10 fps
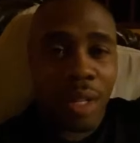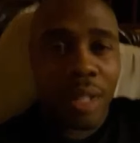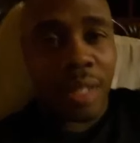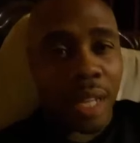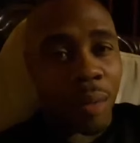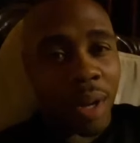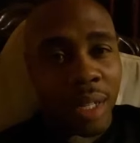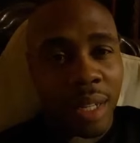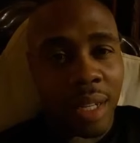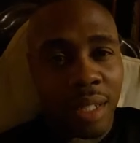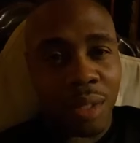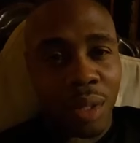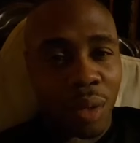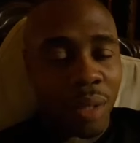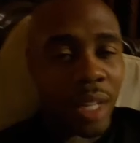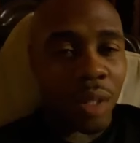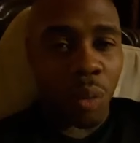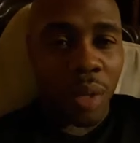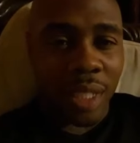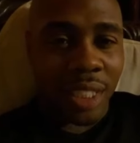That right there, that don't
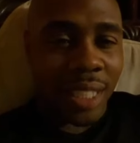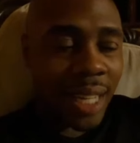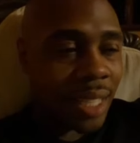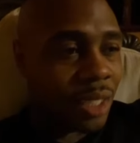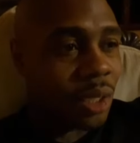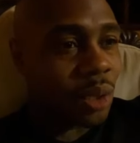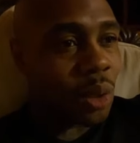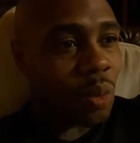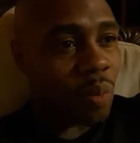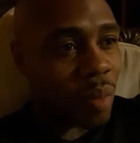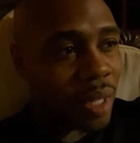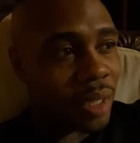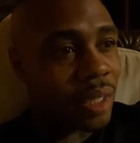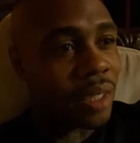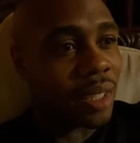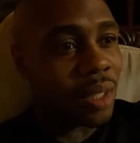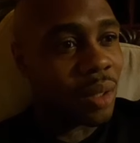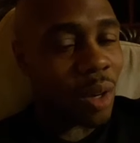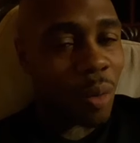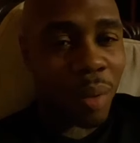really change too much,
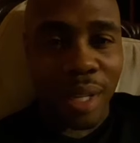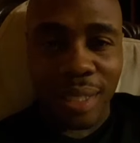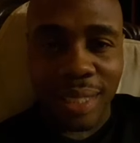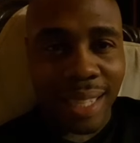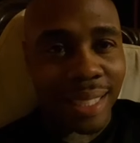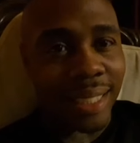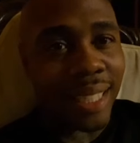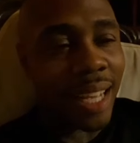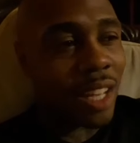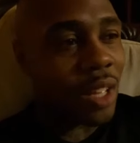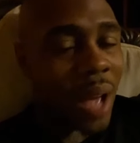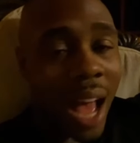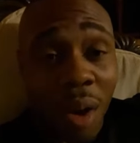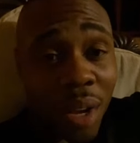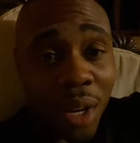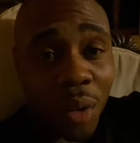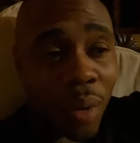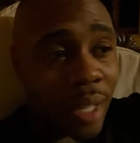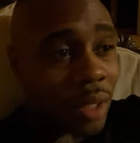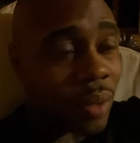because after 10 you out
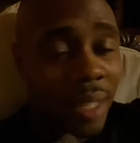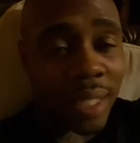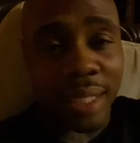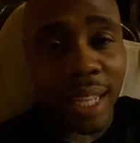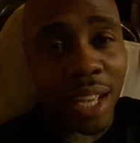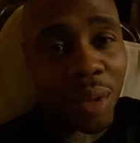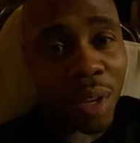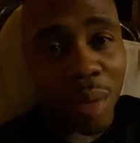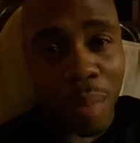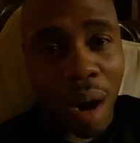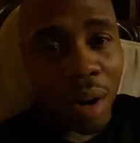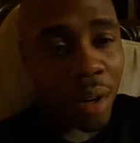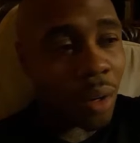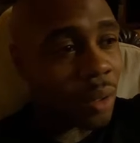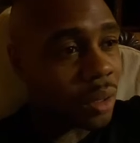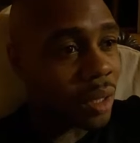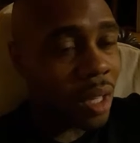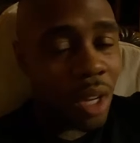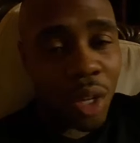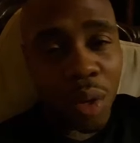anyway. So after 10 you in your barrios,
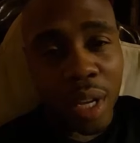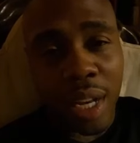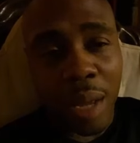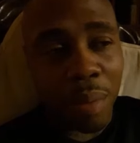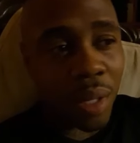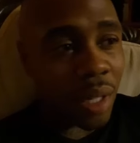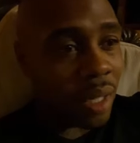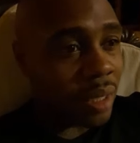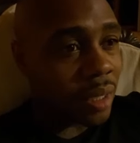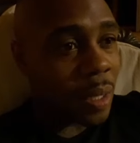you in your neighborhoods.